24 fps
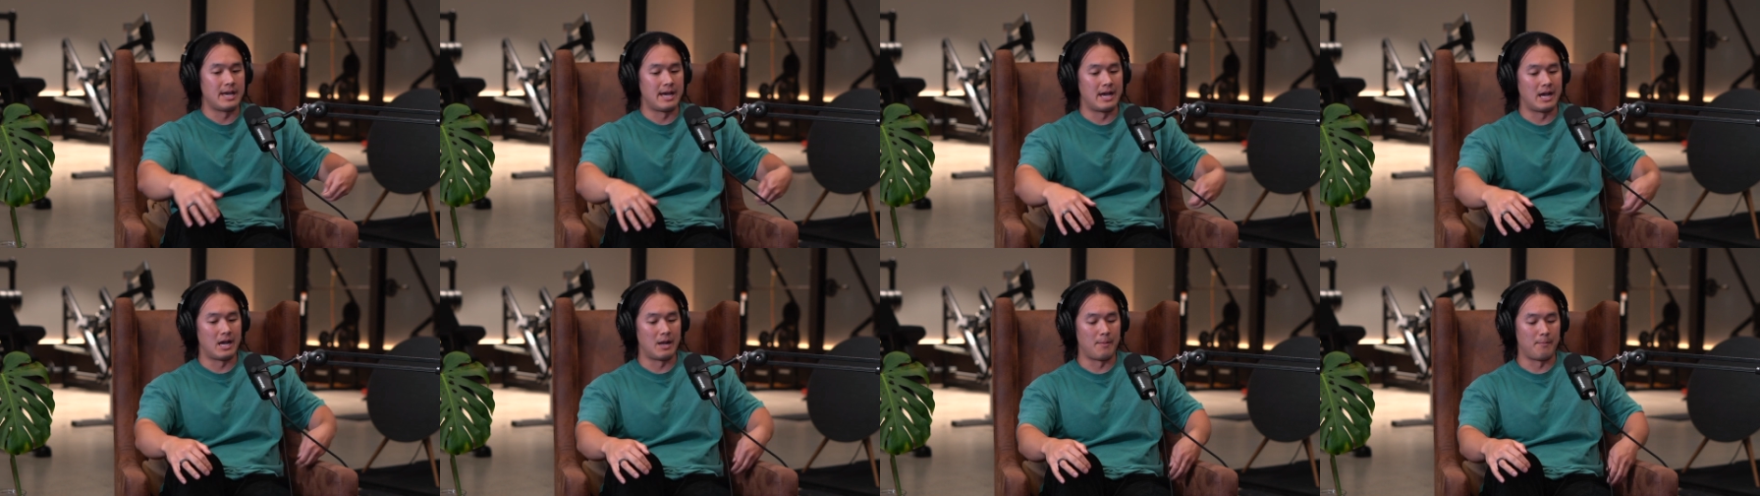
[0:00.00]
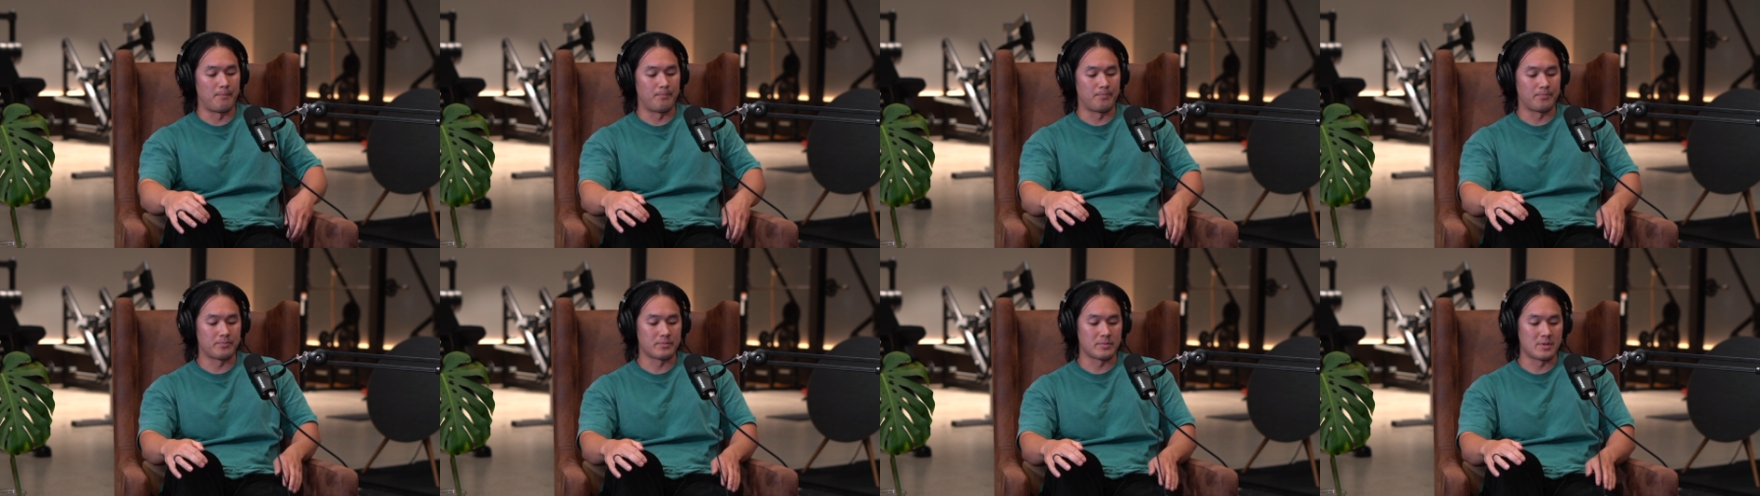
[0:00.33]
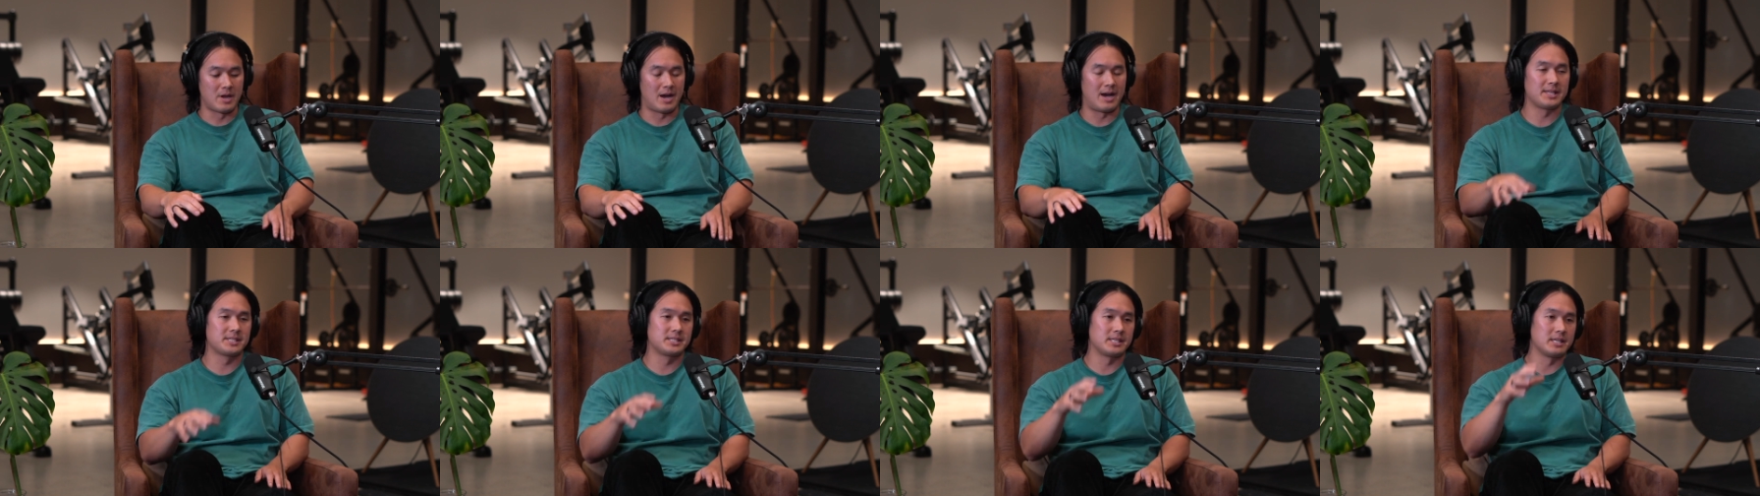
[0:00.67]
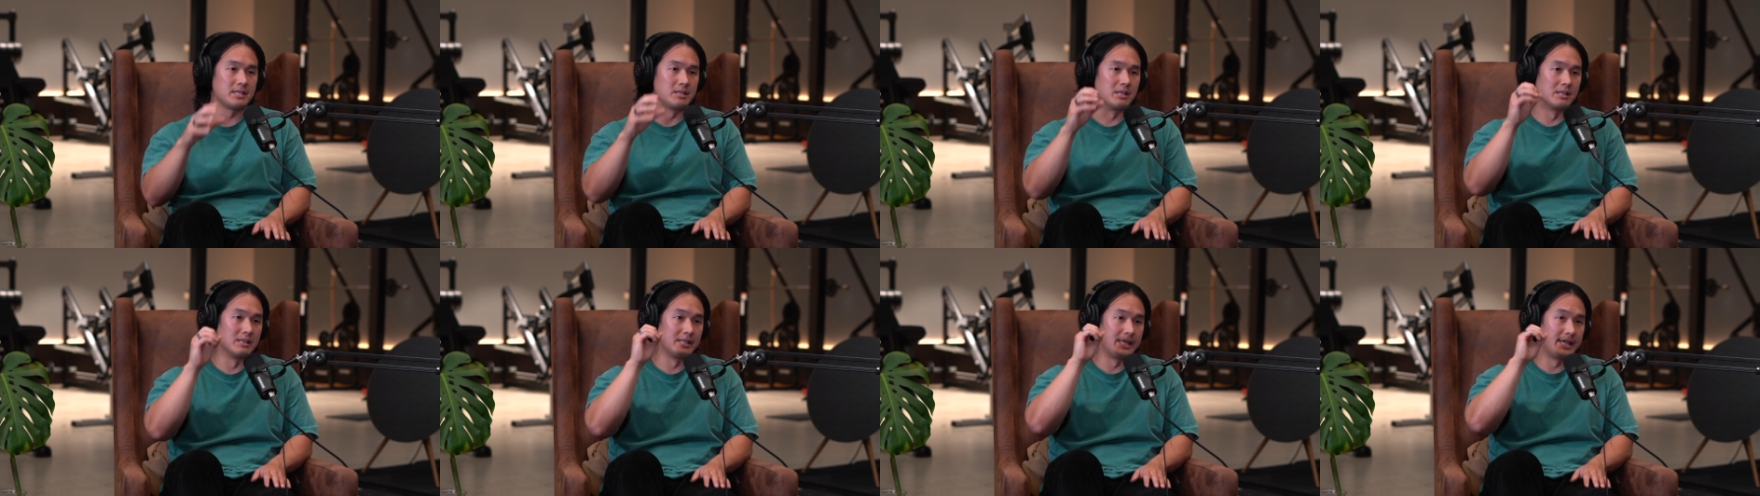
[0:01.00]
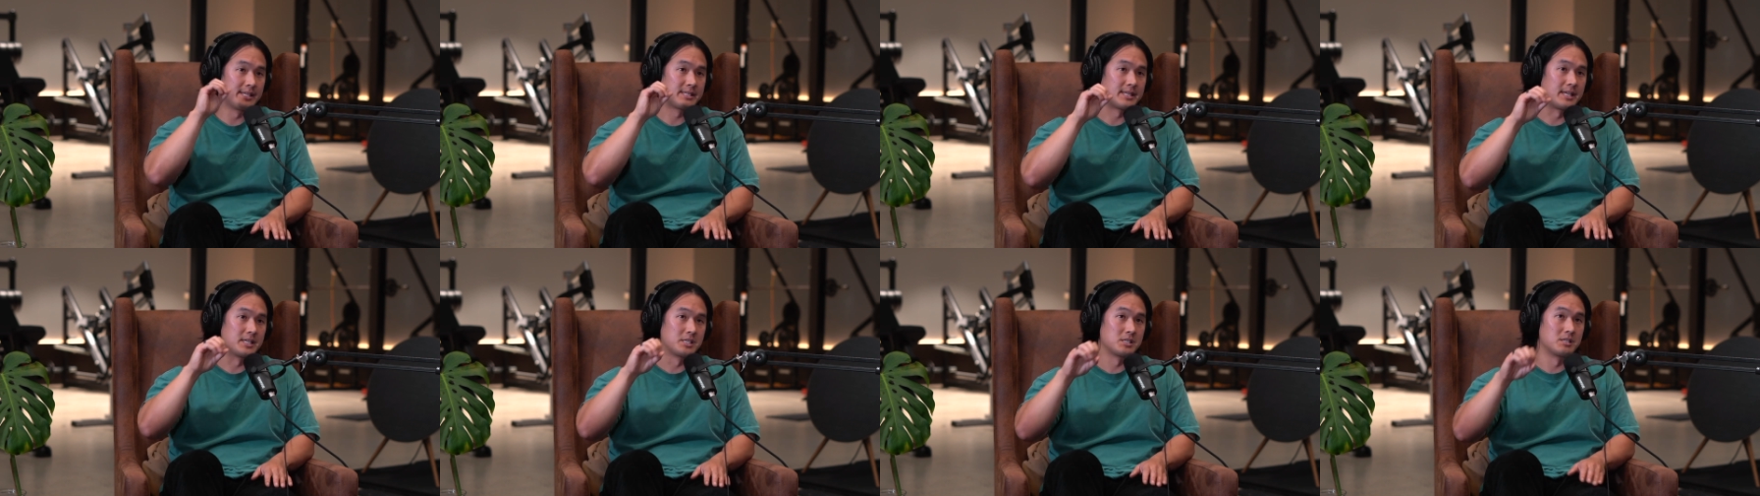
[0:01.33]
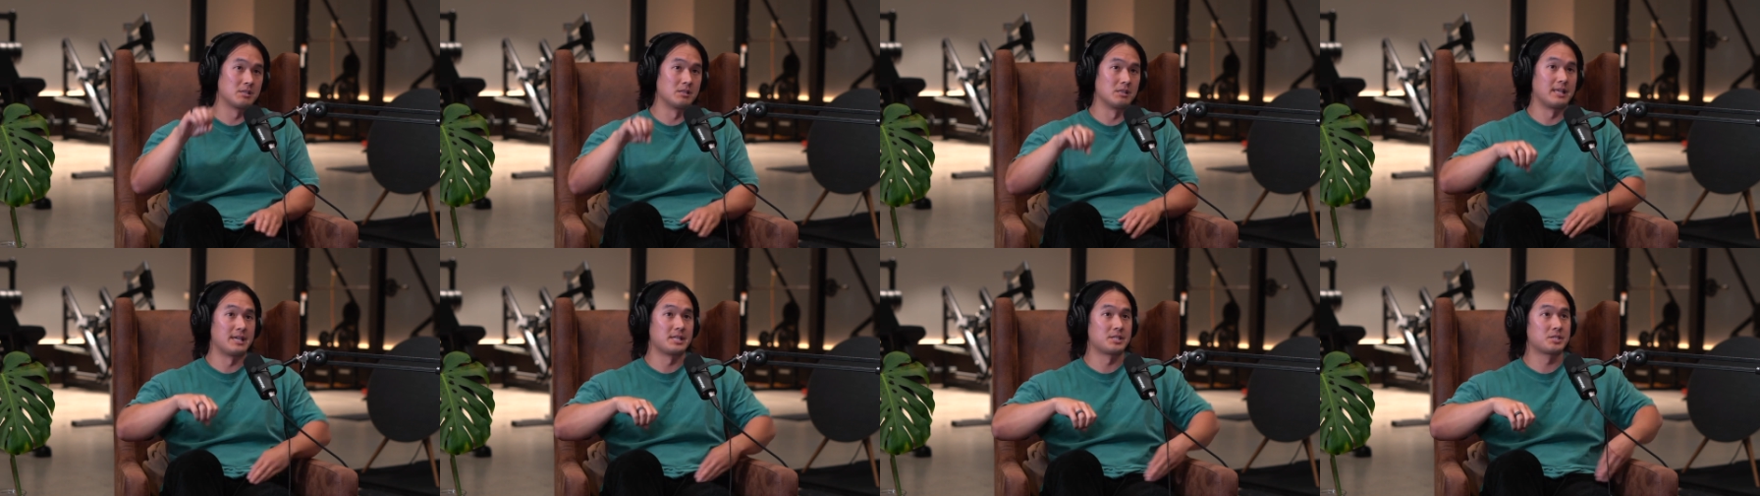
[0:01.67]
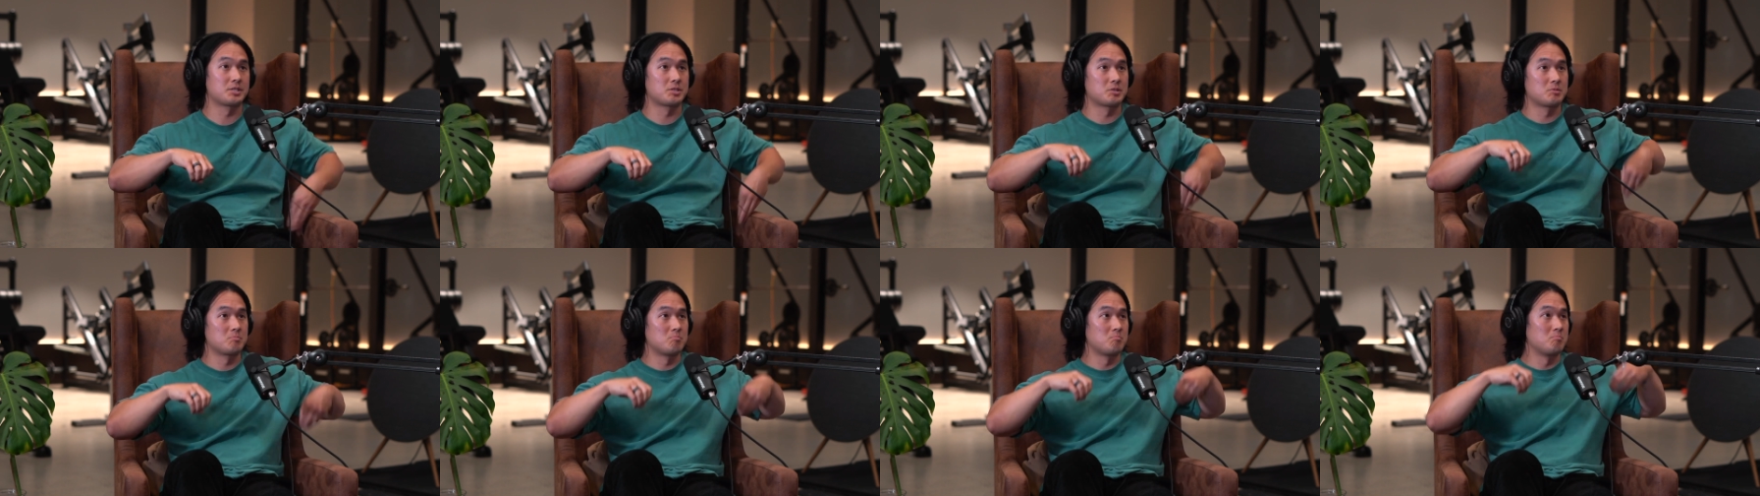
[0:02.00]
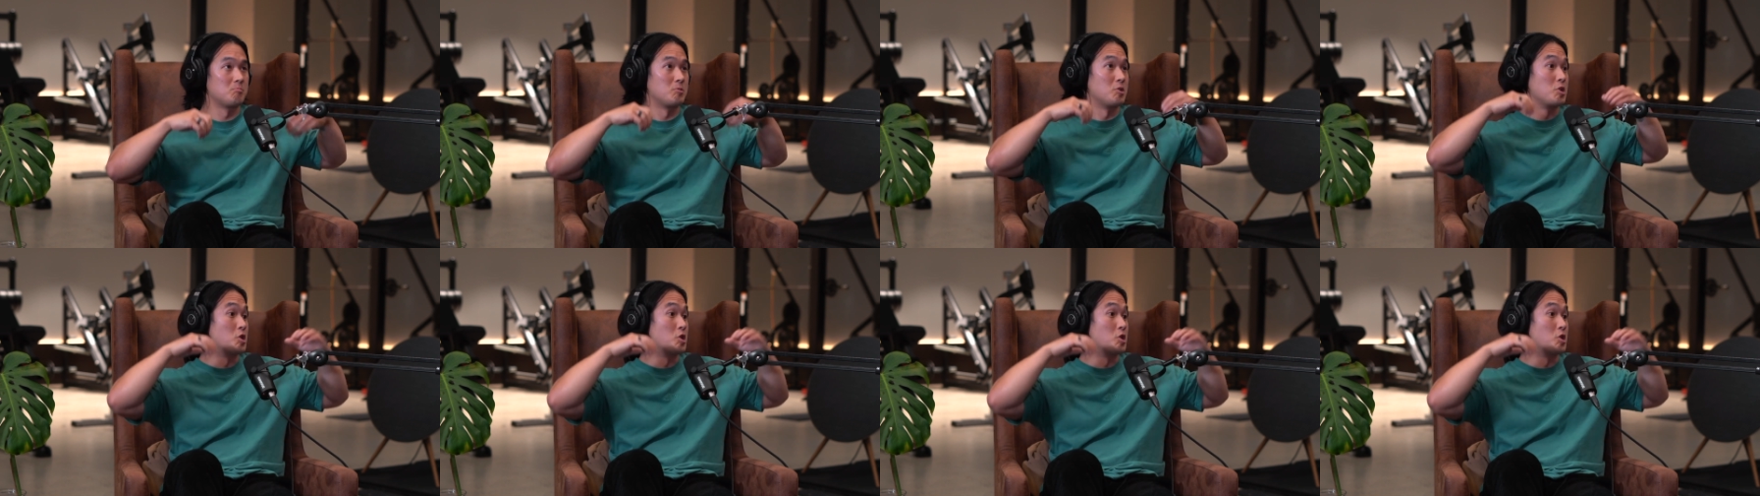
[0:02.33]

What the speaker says: I see the less as the less